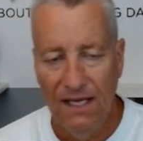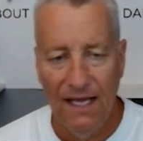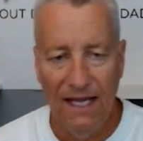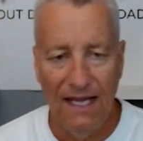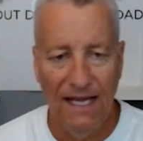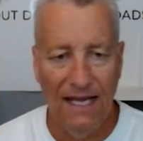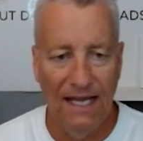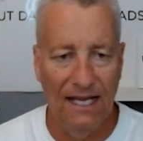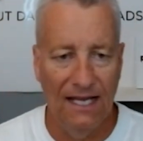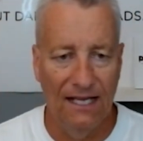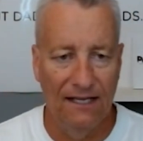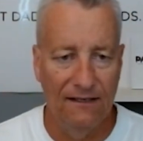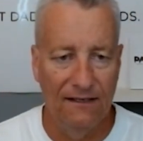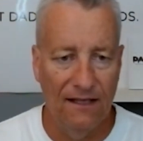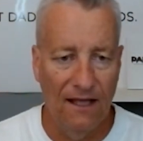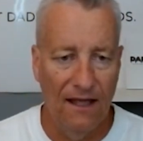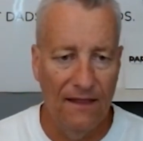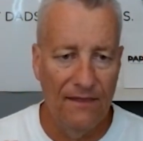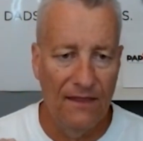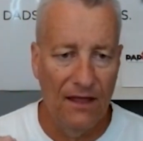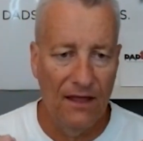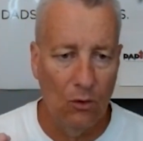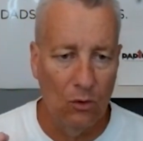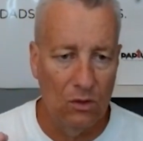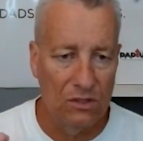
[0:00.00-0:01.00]
and
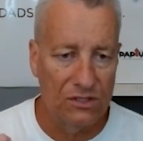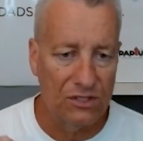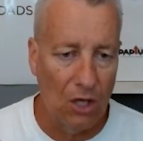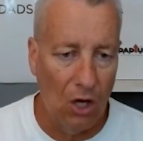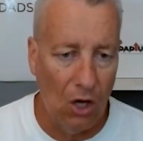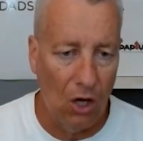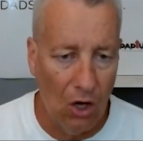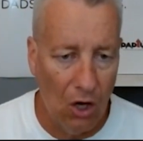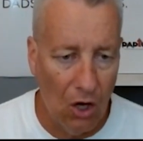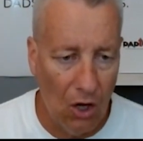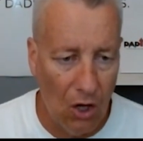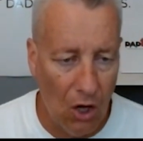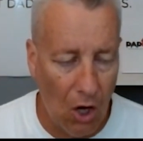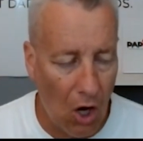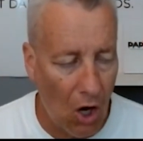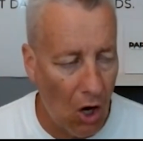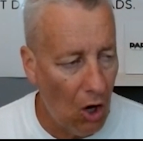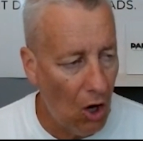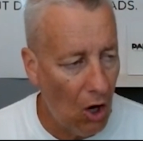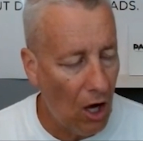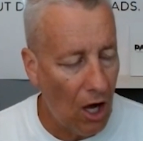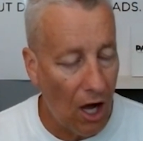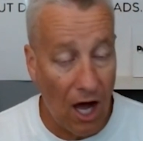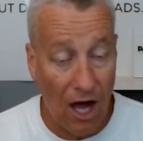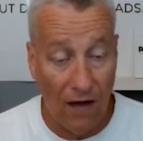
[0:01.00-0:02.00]
there was
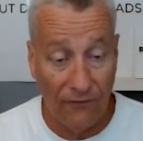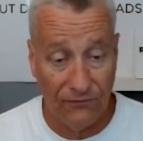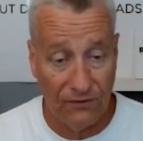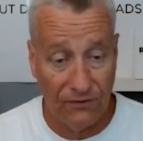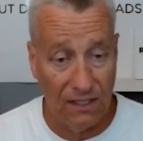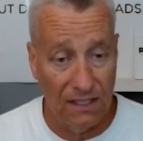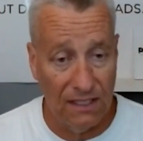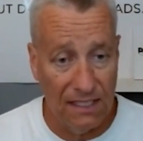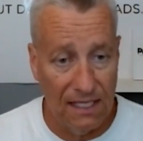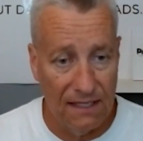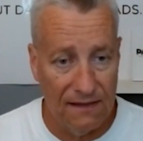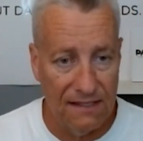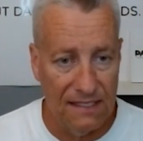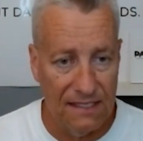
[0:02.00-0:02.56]
often